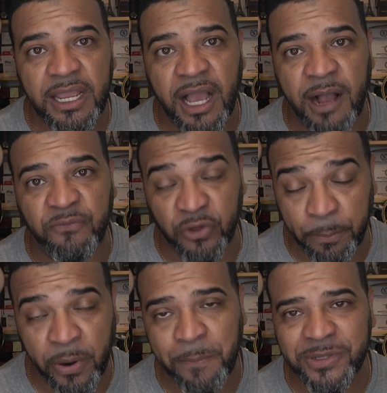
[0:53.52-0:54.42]
for
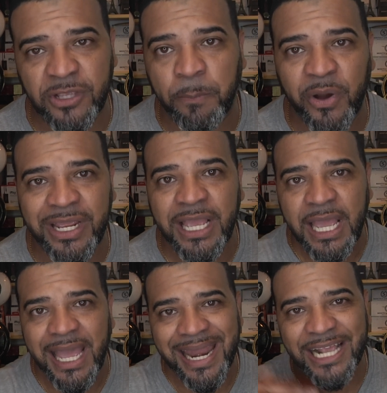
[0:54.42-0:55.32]
the purpose of putting
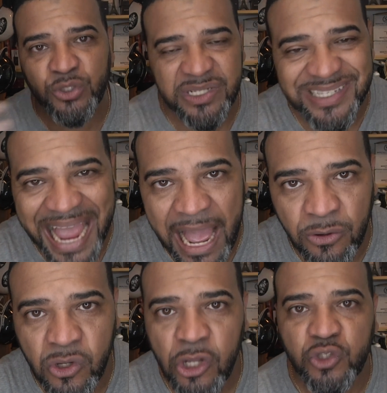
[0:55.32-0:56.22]
an extra
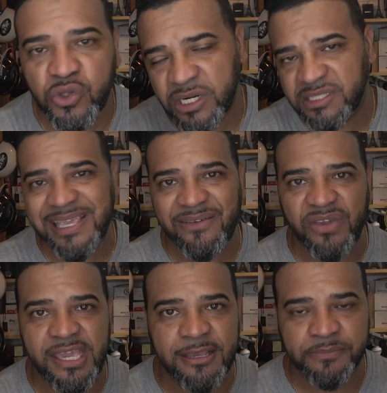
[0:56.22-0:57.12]
sound to their
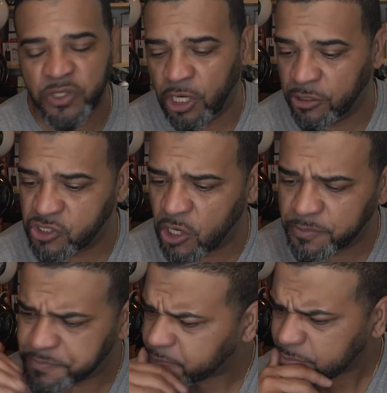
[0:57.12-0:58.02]
TV, you know.
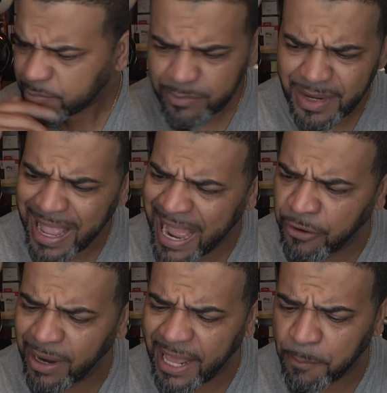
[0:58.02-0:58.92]
So I
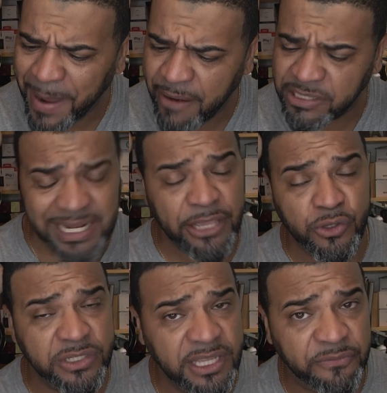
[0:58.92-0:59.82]
know a lot of parents like
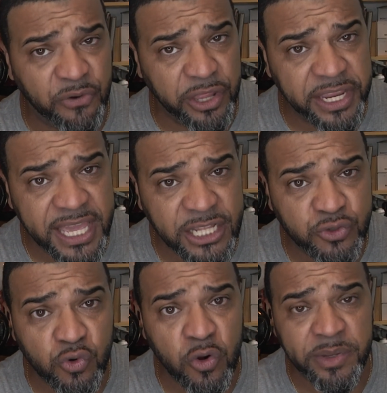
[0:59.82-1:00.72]
using it for their
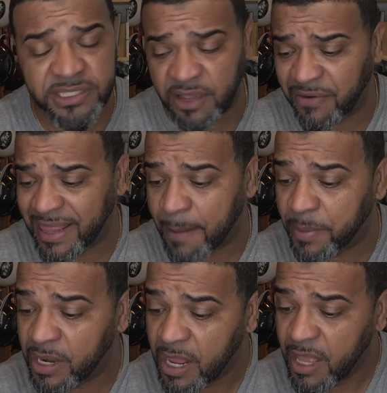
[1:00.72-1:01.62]
kids' room and stuff like that,
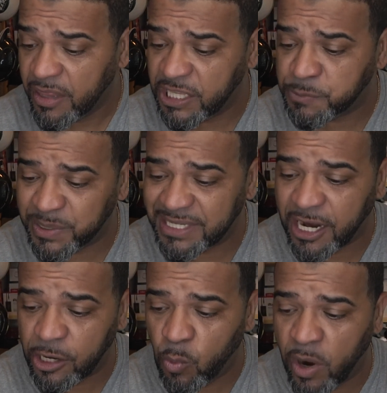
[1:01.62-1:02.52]
but this
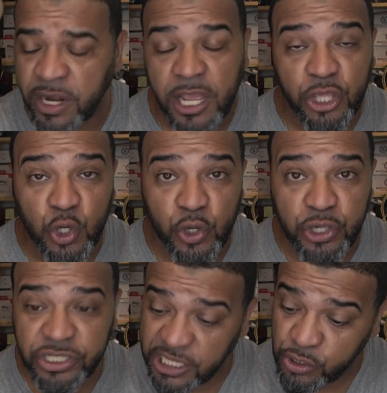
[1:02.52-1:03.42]
particular one, you could
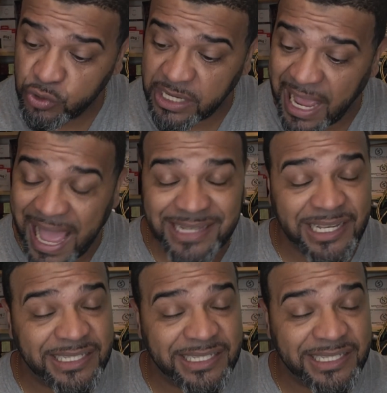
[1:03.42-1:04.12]
use it as